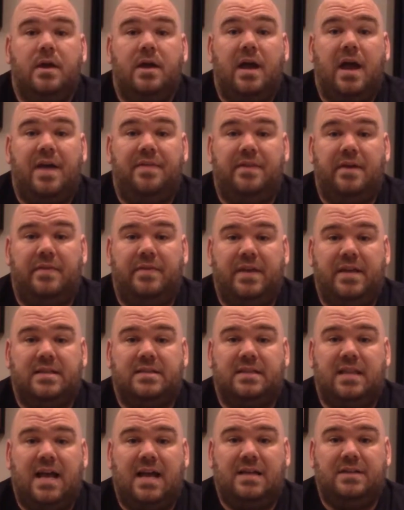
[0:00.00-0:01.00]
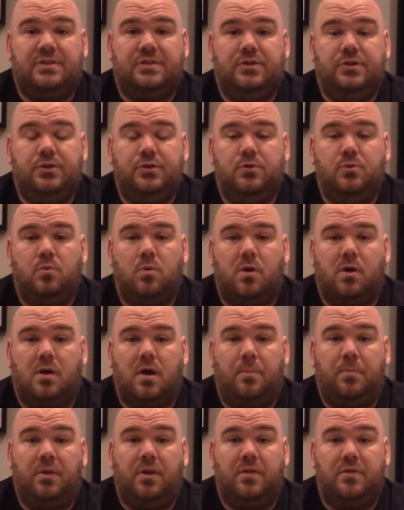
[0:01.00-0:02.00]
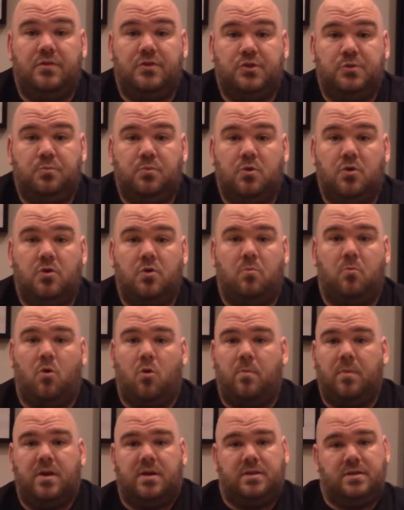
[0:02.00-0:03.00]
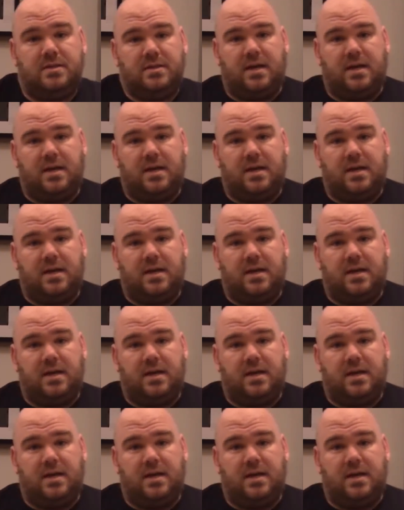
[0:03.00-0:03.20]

And then these last two were a couple of the spur-of-the-moment